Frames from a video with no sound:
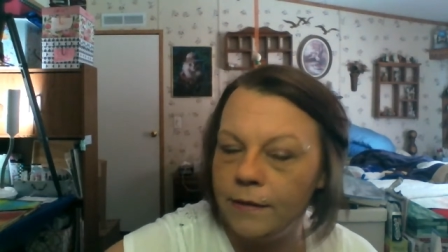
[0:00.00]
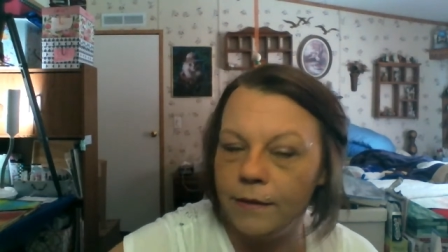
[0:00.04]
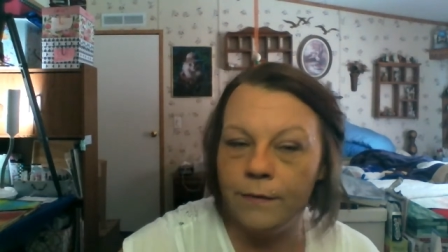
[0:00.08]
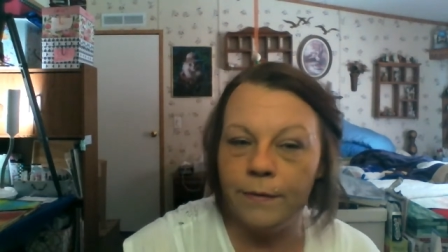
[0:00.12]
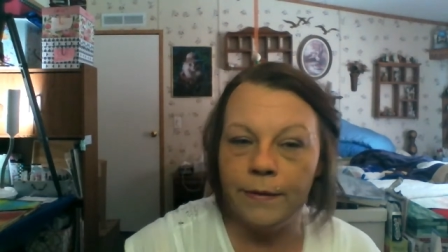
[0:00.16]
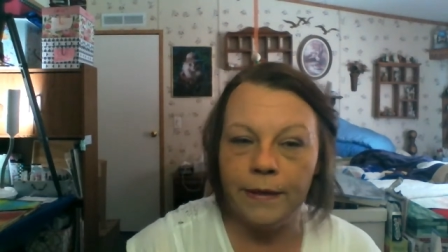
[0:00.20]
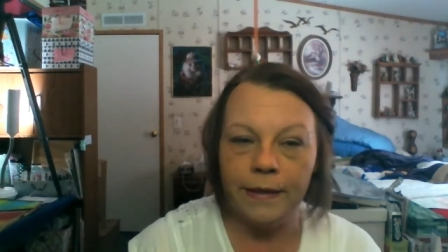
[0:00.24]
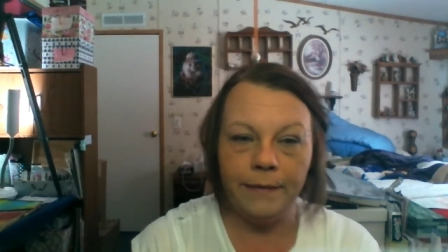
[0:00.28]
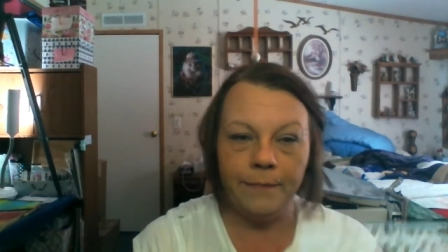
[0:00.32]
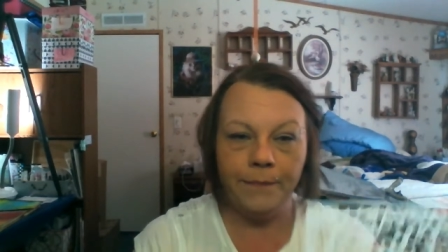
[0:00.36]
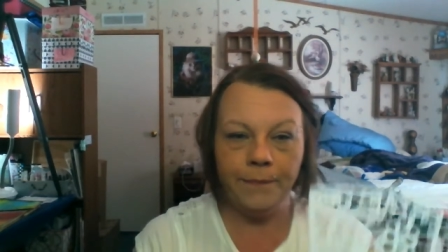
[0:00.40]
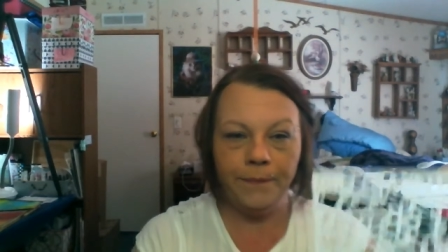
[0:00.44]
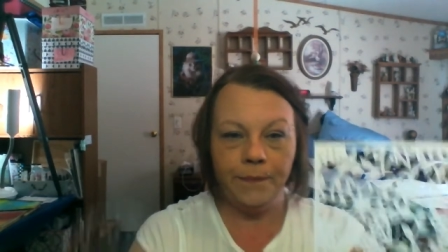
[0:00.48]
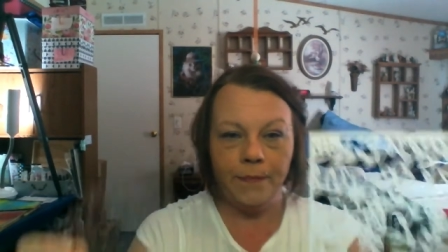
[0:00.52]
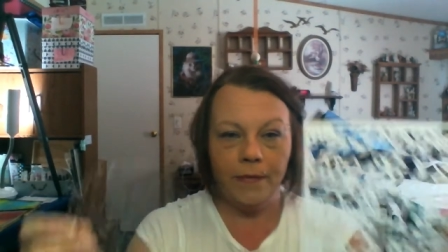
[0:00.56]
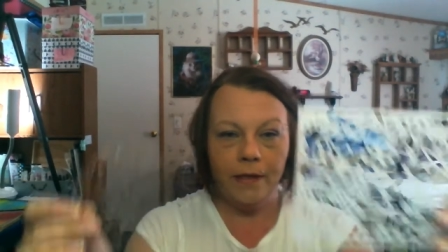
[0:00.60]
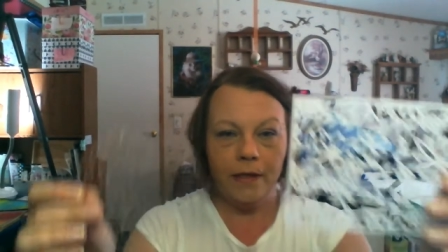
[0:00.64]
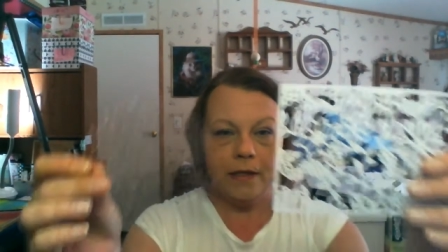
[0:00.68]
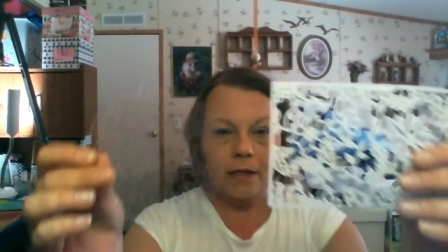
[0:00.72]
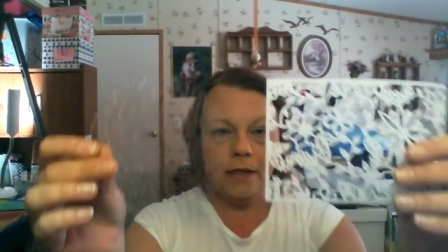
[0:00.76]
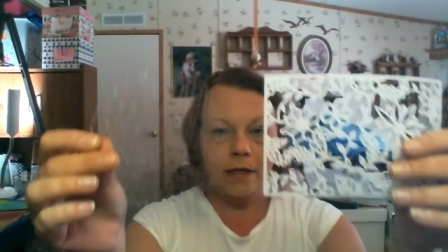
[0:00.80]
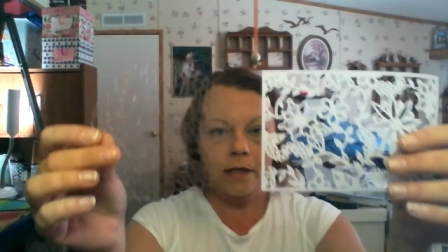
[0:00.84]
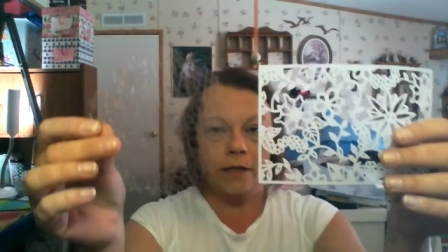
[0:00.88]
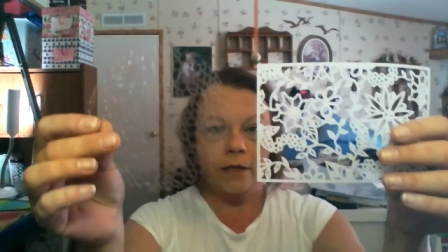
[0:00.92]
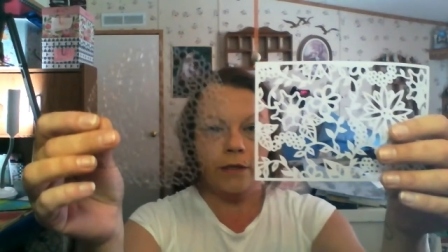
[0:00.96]
Okay,
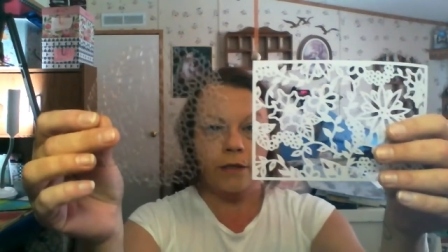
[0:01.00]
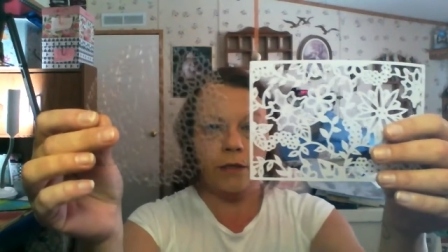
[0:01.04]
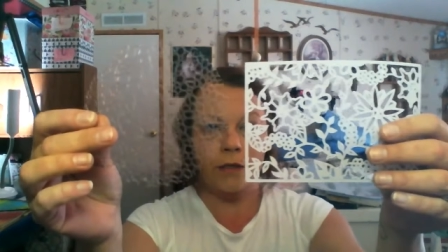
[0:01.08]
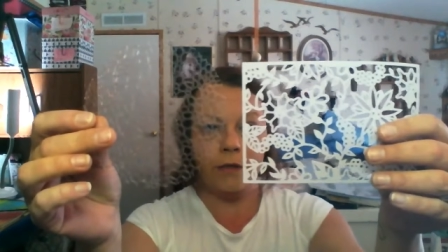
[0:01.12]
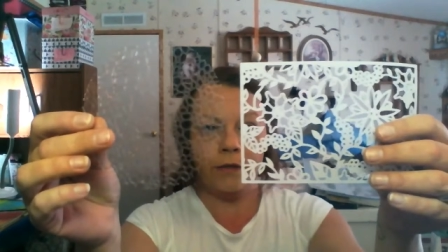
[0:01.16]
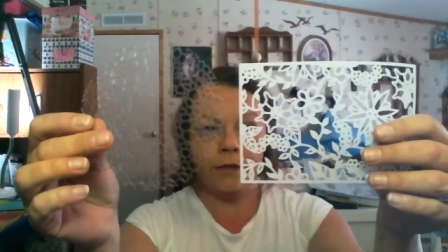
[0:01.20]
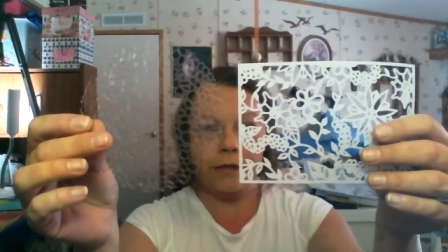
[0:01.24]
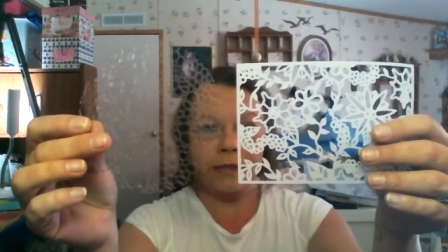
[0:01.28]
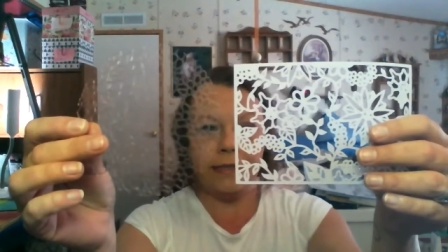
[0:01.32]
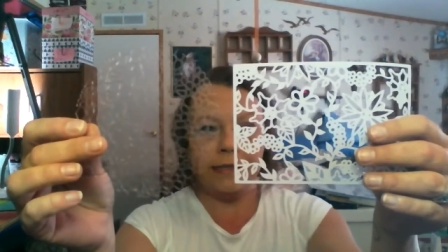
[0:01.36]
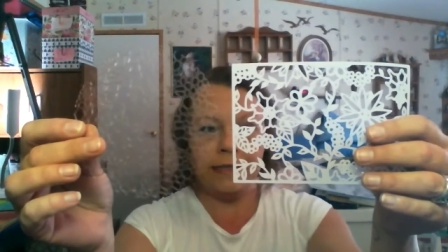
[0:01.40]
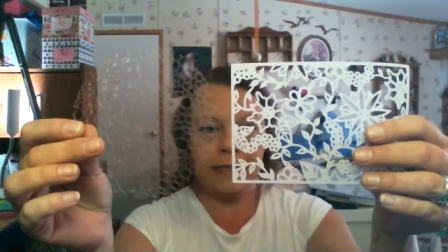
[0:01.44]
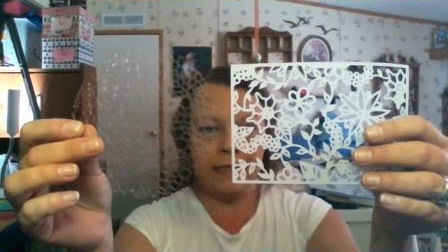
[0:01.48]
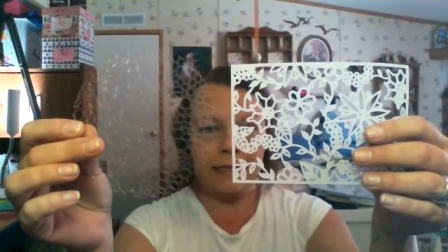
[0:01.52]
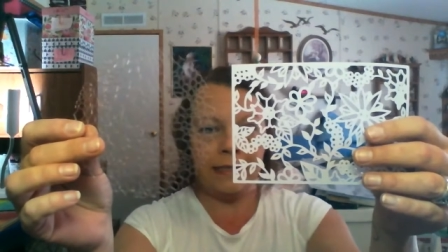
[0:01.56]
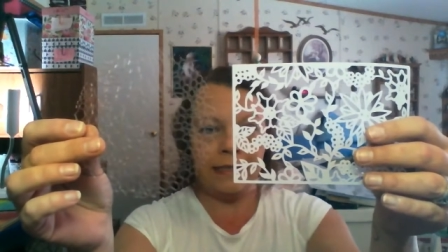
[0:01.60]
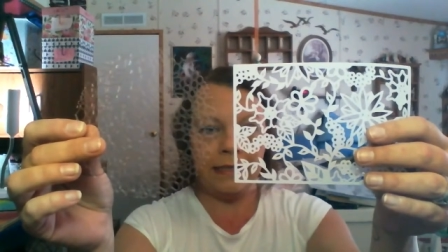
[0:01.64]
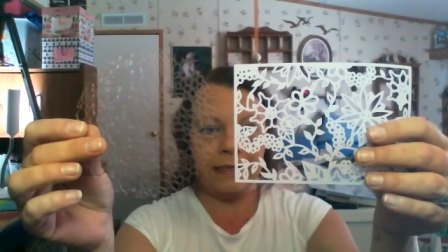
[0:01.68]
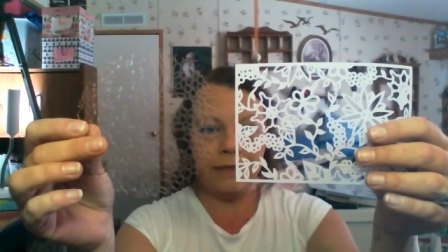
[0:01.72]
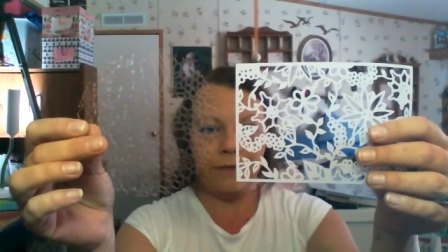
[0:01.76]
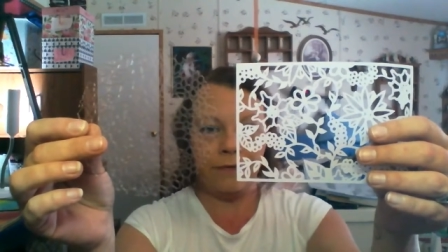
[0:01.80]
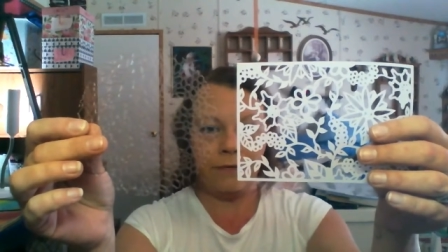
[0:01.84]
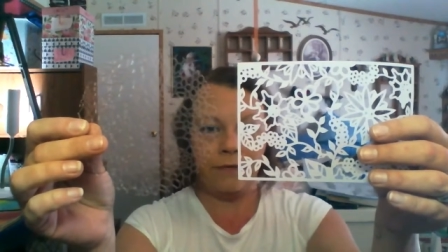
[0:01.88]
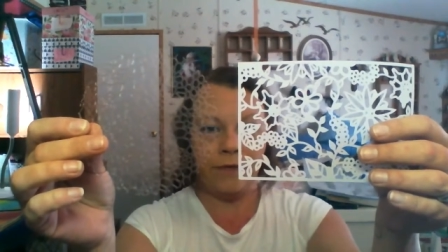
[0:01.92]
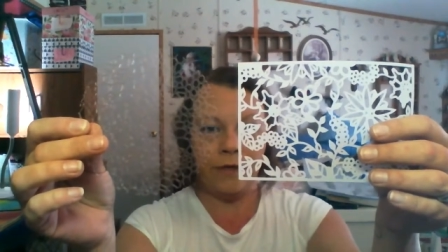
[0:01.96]
so you can see the
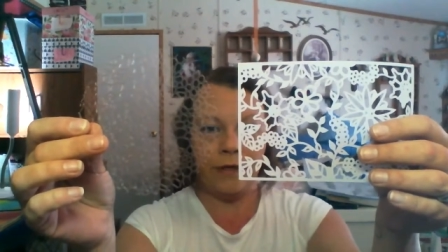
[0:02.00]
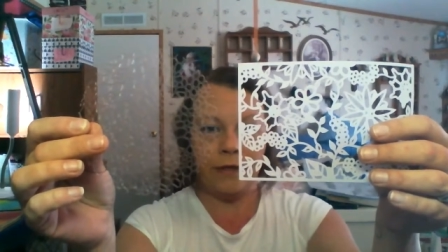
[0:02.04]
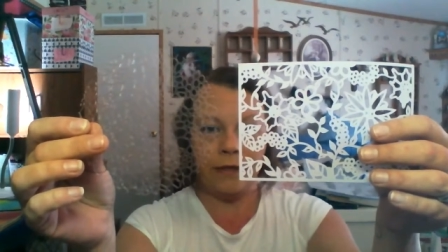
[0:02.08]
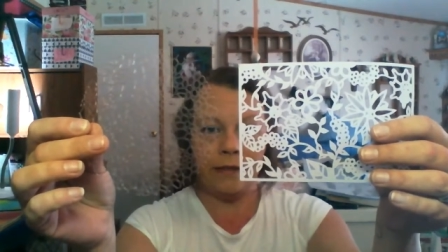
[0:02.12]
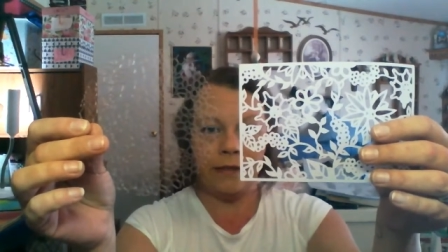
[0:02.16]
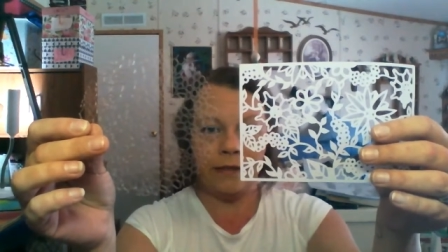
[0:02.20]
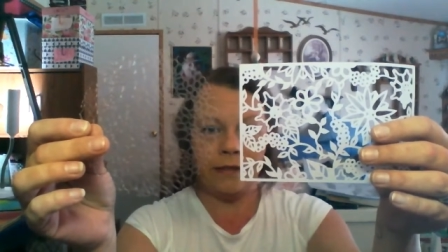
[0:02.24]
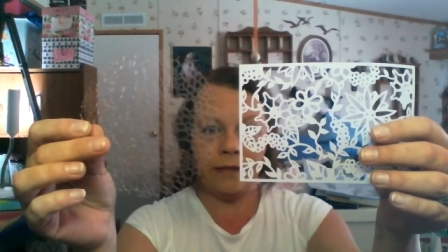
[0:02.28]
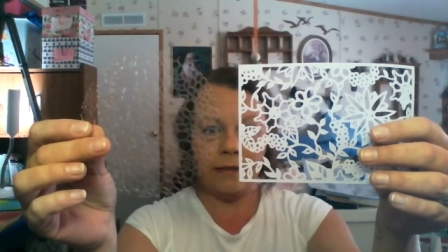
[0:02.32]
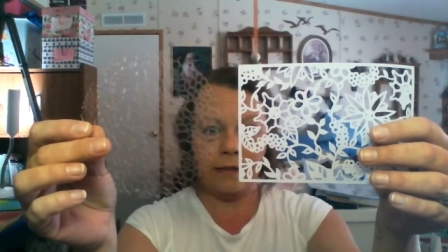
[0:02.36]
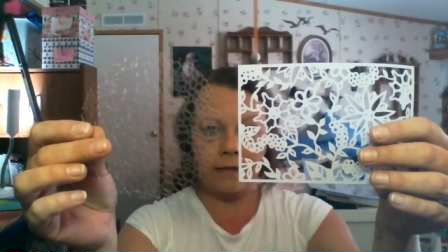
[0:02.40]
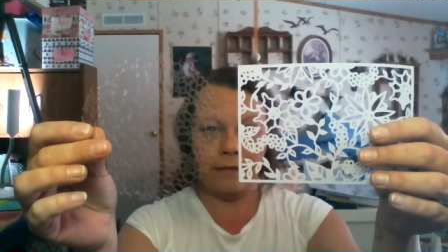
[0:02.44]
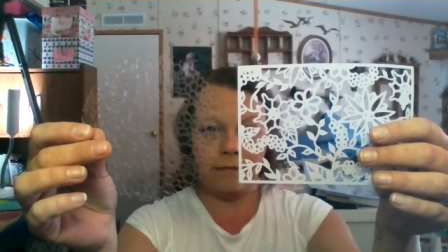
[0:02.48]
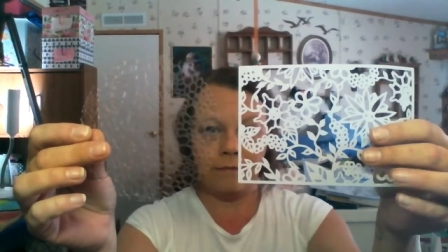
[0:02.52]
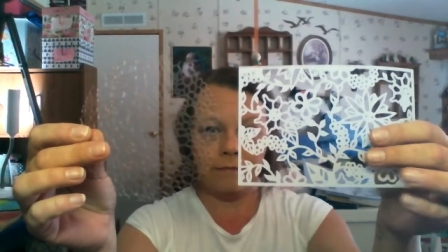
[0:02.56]
difference